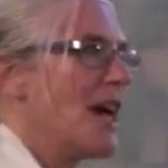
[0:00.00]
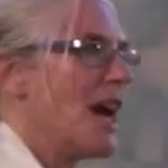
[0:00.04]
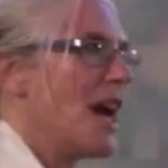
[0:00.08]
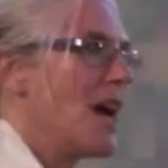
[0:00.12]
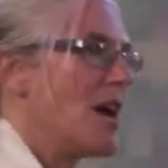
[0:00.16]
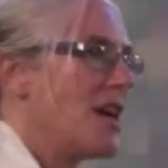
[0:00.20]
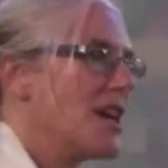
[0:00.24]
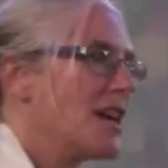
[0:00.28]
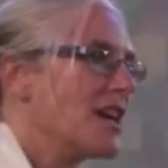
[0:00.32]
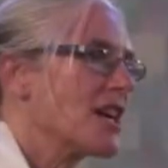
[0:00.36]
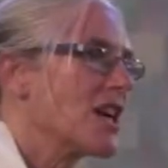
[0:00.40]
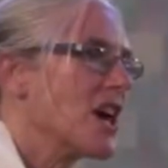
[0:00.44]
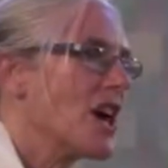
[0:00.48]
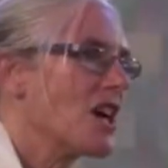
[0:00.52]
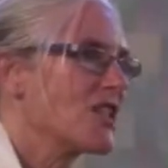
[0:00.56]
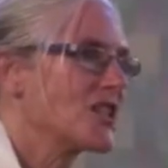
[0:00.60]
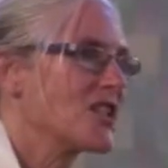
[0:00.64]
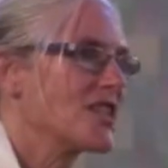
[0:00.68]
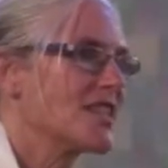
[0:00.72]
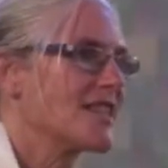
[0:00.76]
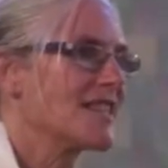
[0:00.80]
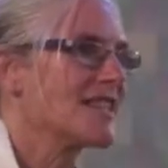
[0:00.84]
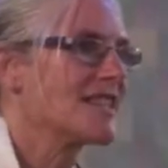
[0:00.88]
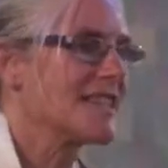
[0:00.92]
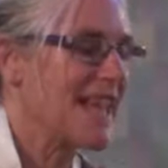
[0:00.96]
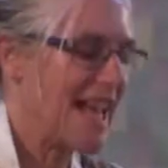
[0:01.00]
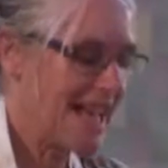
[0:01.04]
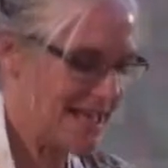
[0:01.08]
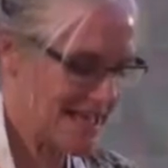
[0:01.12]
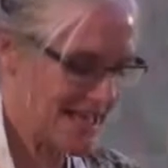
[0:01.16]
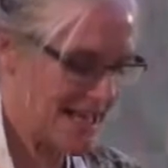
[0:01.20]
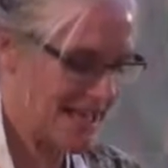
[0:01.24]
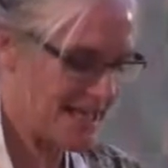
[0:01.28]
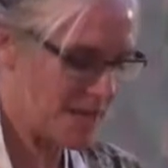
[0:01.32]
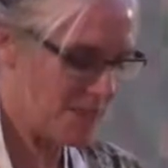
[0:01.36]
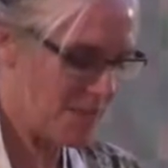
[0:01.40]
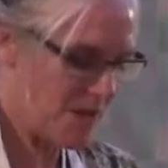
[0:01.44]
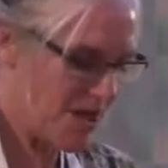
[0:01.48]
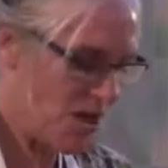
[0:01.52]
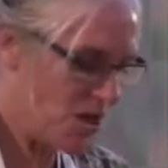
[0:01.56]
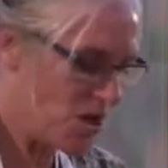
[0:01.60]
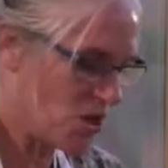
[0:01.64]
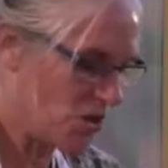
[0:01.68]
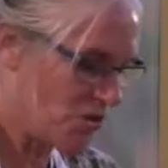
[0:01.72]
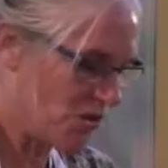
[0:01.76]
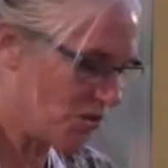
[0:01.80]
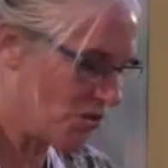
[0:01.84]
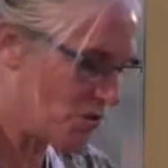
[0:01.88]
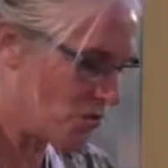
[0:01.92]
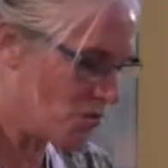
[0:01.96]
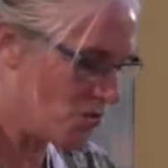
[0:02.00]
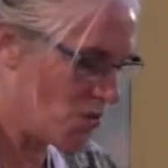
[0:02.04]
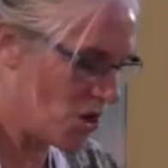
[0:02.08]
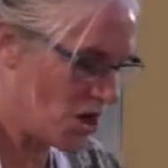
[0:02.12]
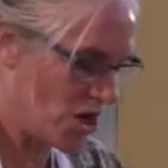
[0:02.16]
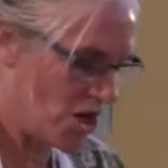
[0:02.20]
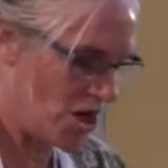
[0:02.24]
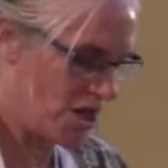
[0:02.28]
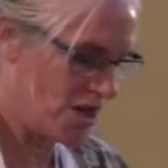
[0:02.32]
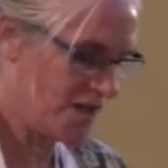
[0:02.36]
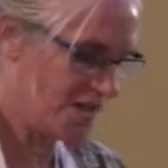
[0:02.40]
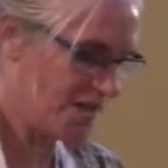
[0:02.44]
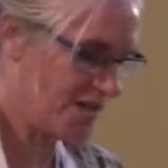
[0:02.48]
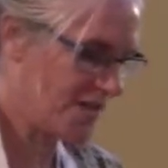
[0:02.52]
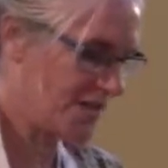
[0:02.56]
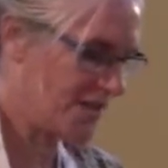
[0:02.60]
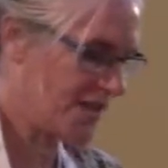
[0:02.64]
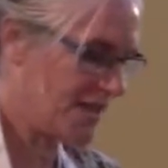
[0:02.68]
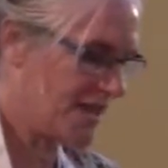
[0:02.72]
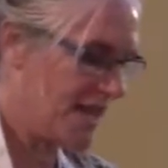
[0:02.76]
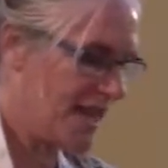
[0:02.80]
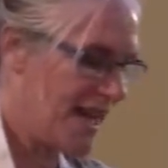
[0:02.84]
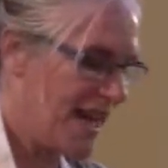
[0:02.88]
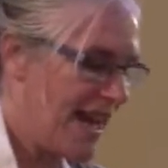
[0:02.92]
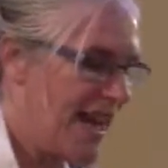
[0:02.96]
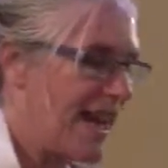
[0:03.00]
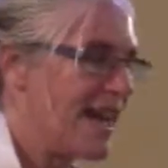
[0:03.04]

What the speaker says: Nagarjuna said, is beyond words,